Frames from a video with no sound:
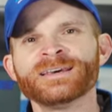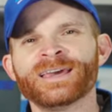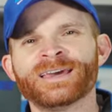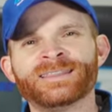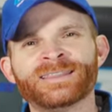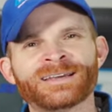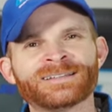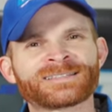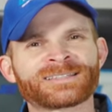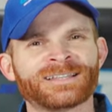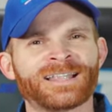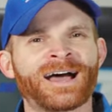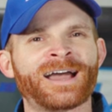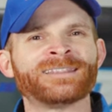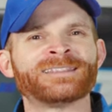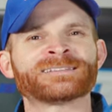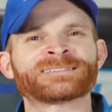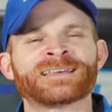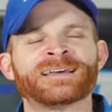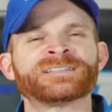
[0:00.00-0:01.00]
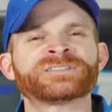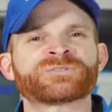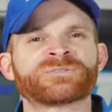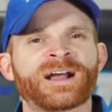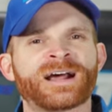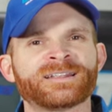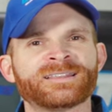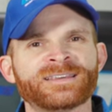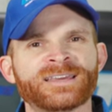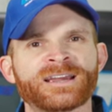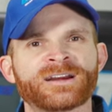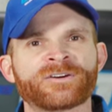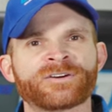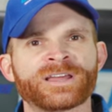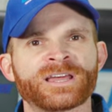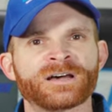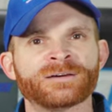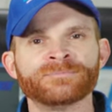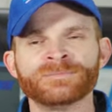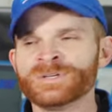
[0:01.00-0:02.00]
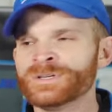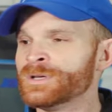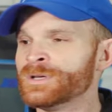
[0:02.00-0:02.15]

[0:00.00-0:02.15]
and then slide the sensor out of the area.